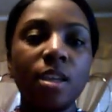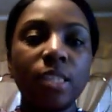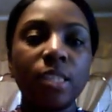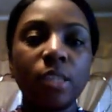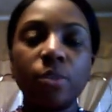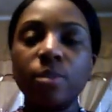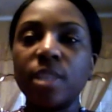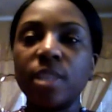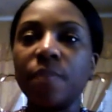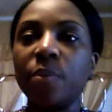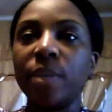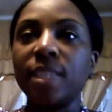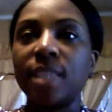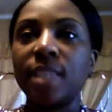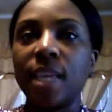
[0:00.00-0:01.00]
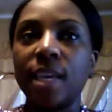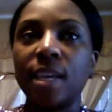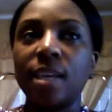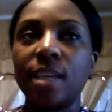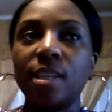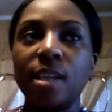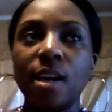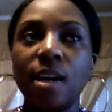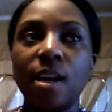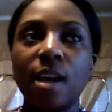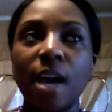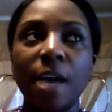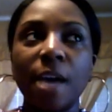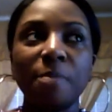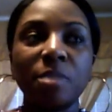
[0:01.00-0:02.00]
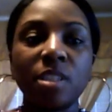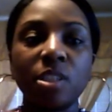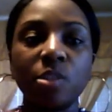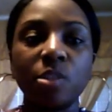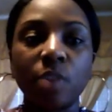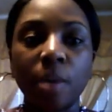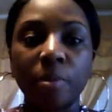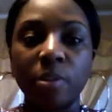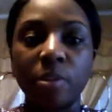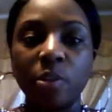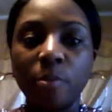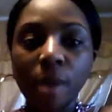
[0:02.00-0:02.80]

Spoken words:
So 7 weeks in, I'm just going to do a couple of new